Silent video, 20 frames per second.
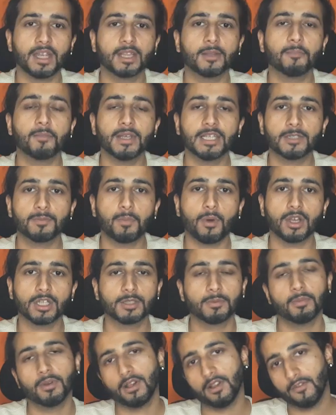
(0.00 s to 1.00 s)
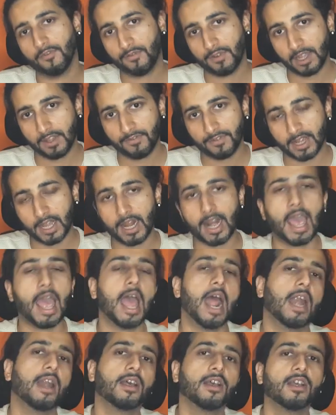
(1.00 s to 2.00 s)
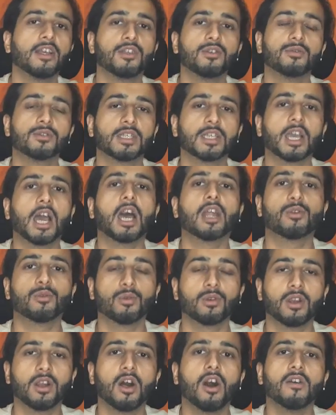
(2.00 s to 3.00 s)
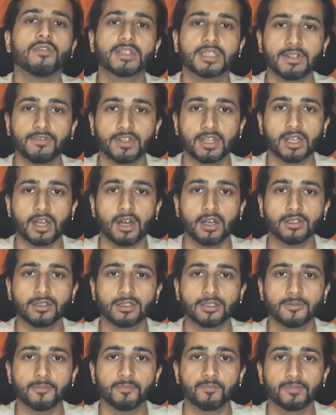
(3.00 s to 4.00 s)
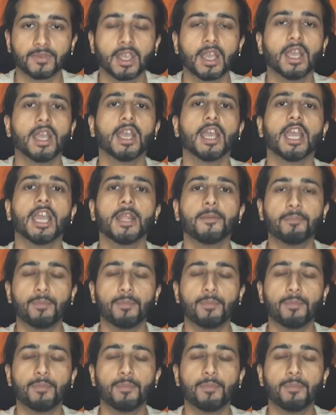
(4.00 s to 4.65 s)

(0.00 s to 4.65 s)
the best possible 5-card hand using a total of 7 cards. In